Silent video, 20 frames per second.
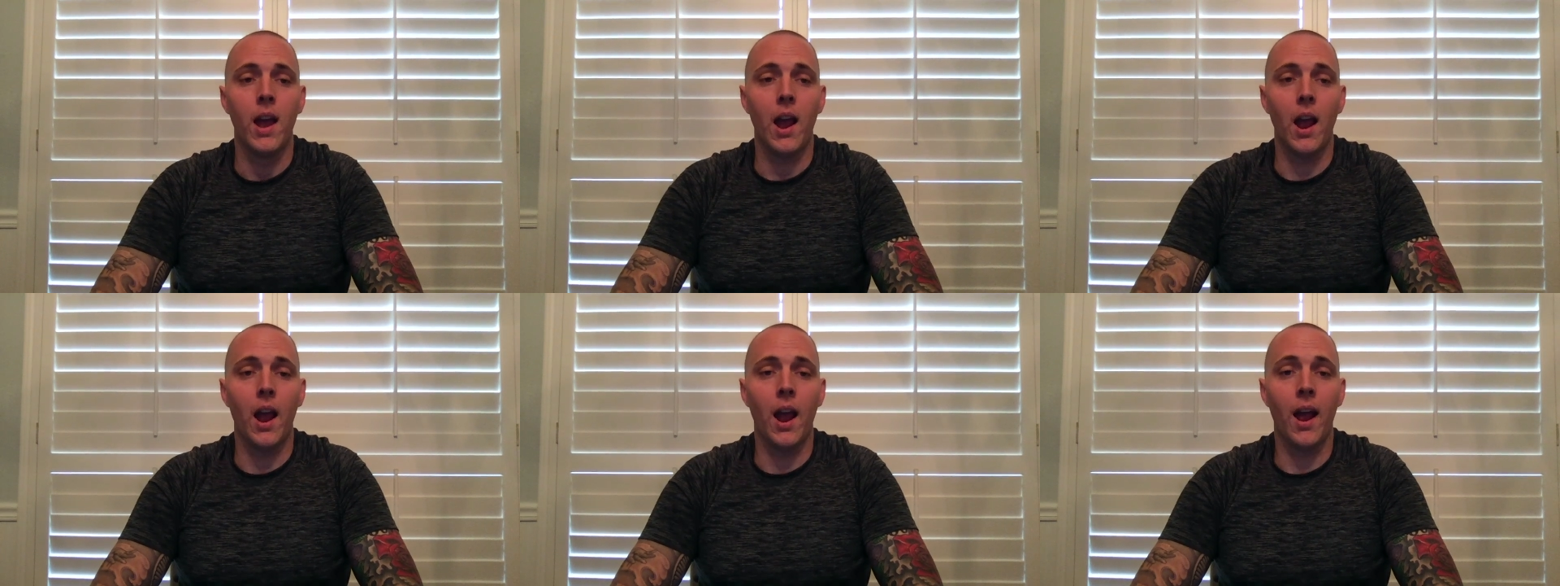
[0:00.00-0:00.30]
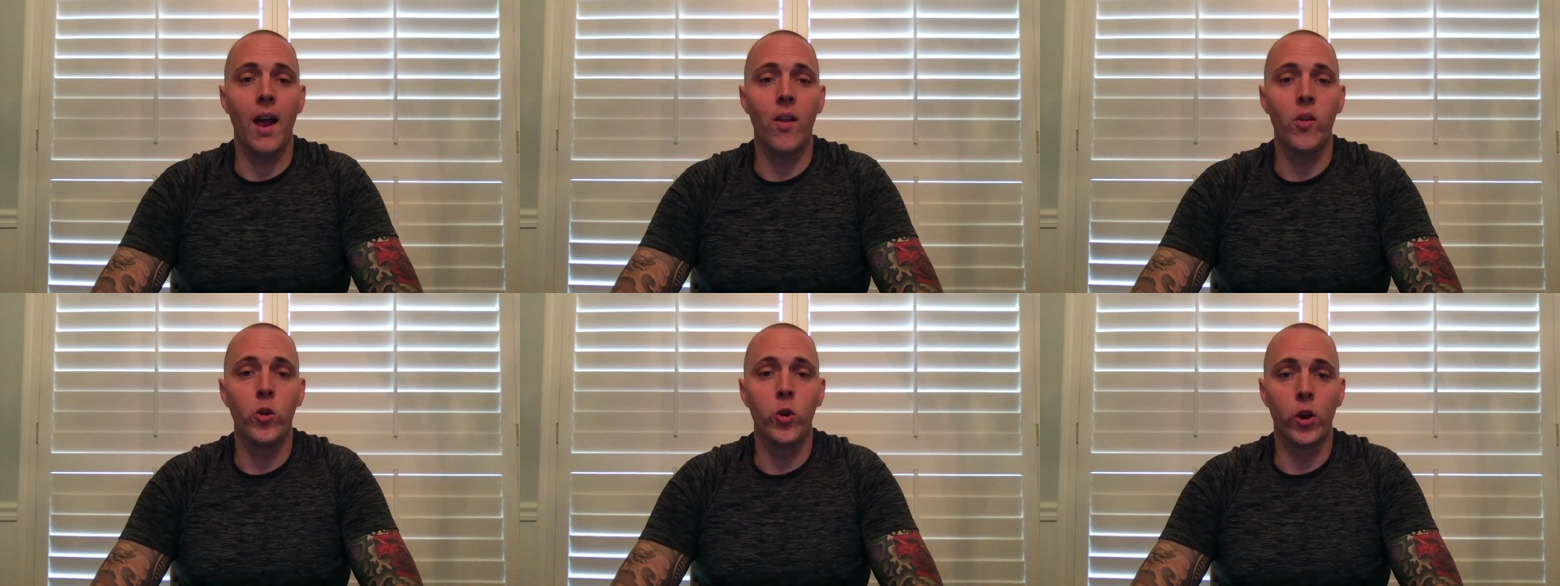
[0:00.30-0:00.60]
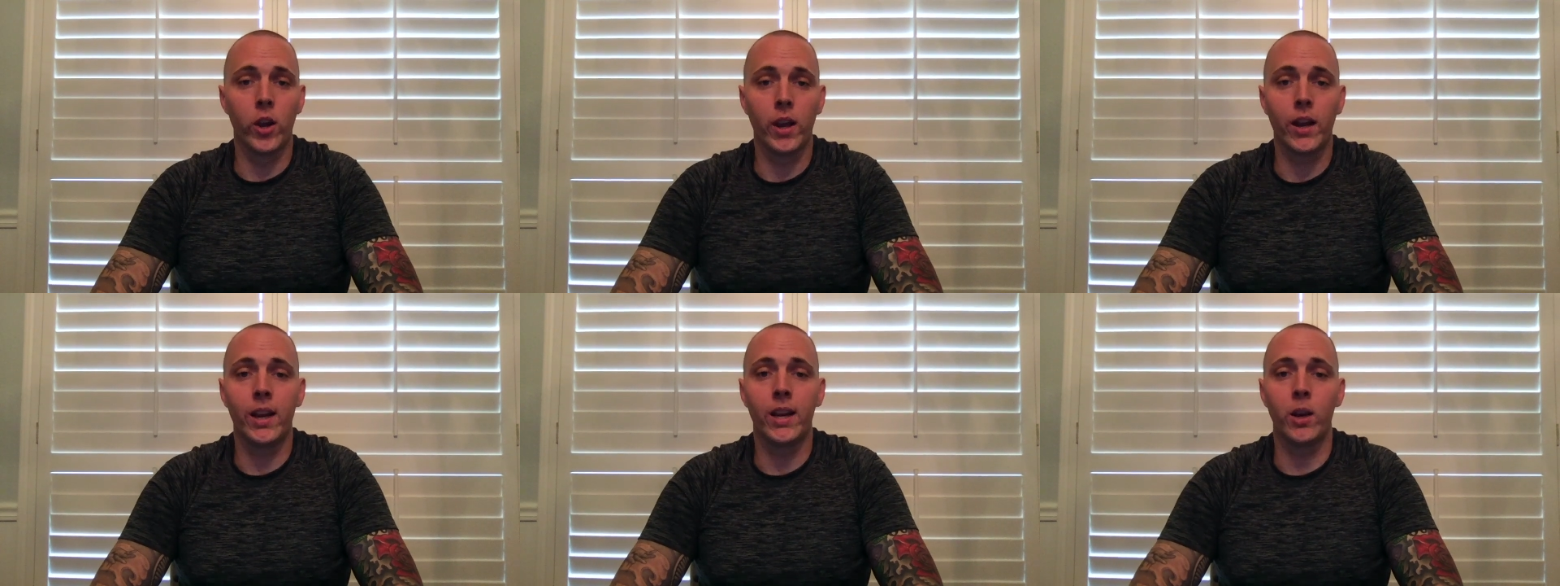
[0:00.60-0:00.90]
and you're
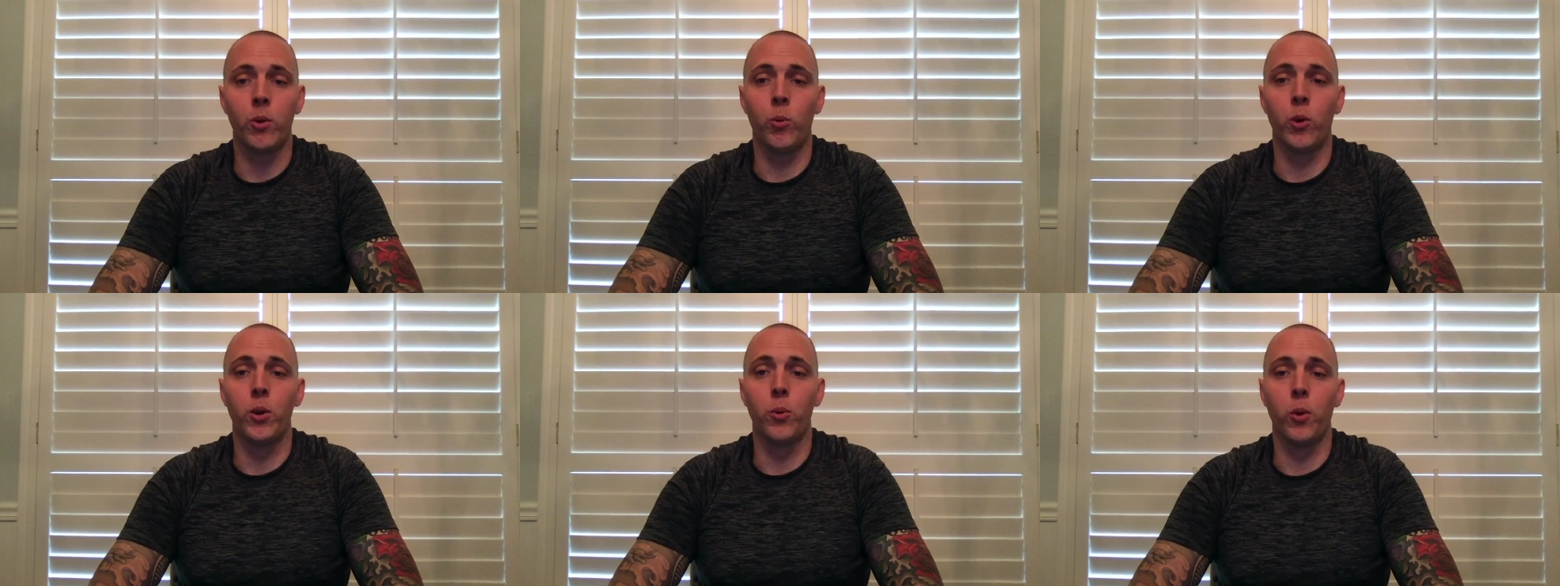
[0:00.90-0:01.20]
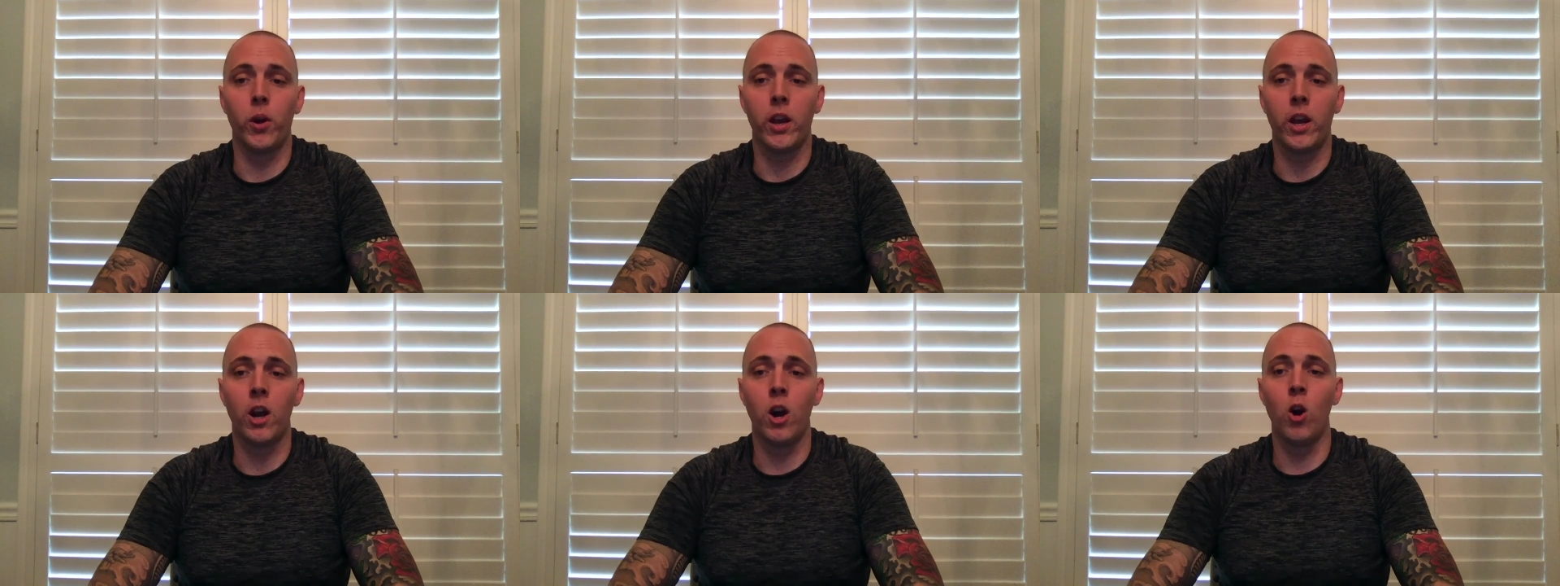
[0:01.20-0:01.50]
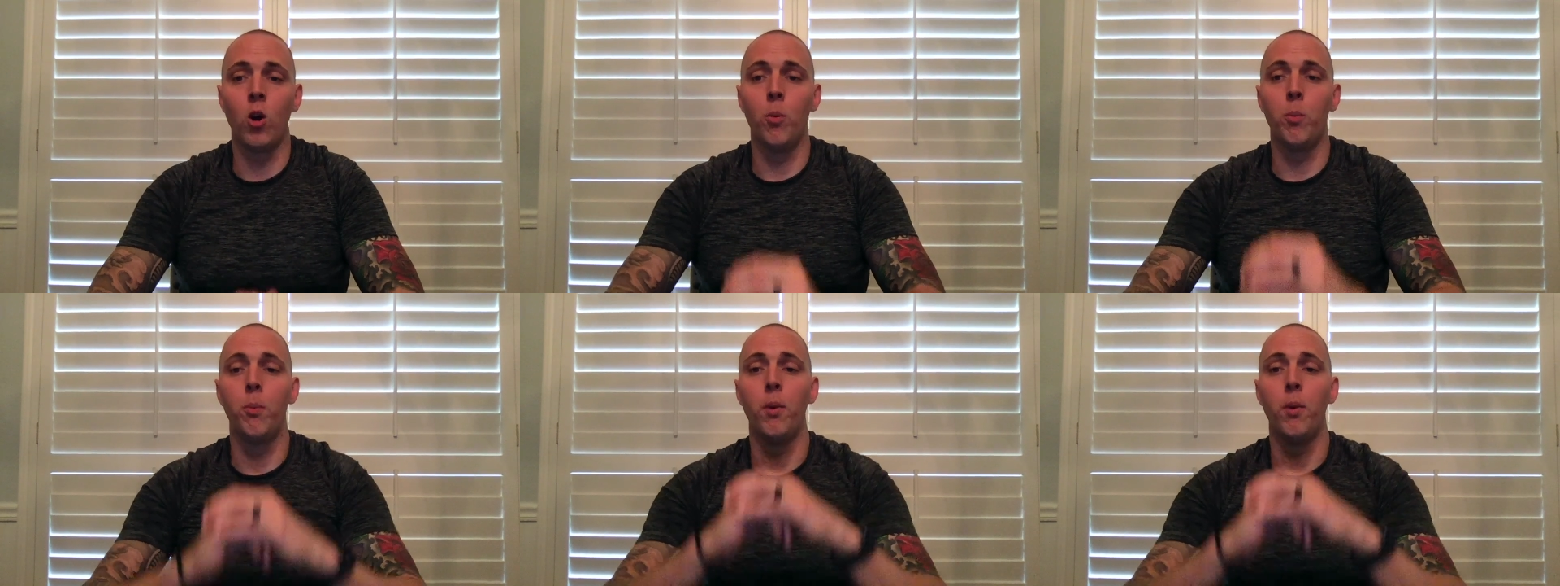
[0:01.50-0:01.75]
going to get where you want to go.